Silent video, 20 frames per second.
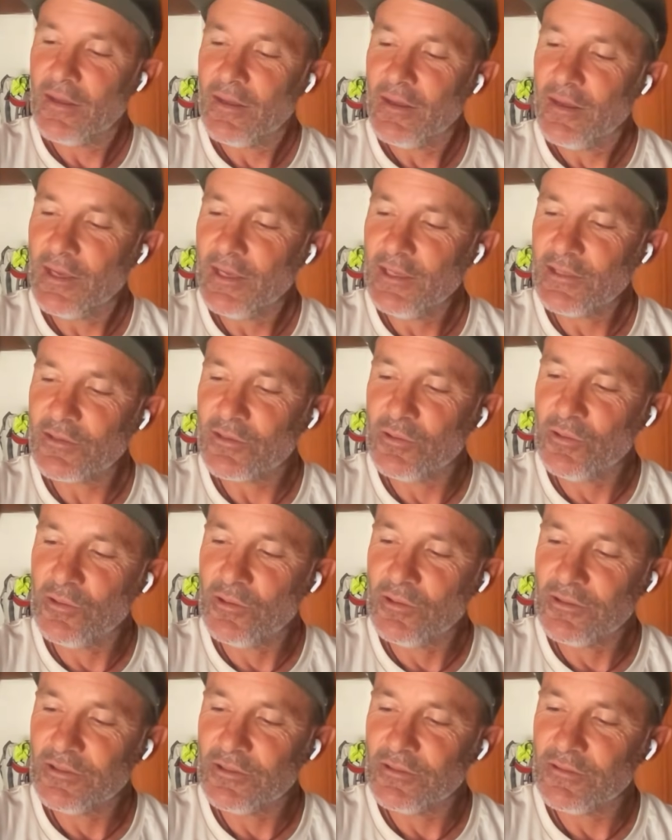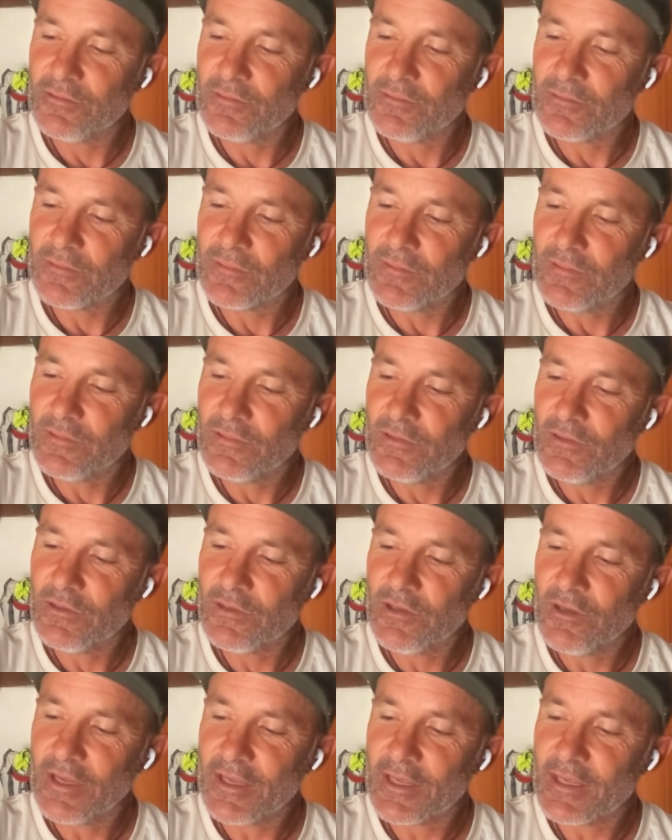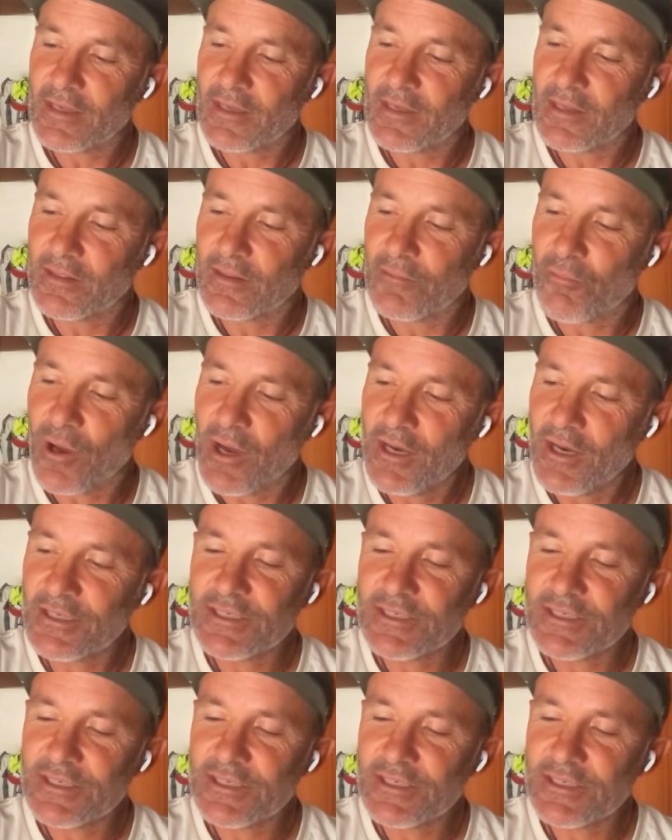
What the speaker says: It's cool to, like the riders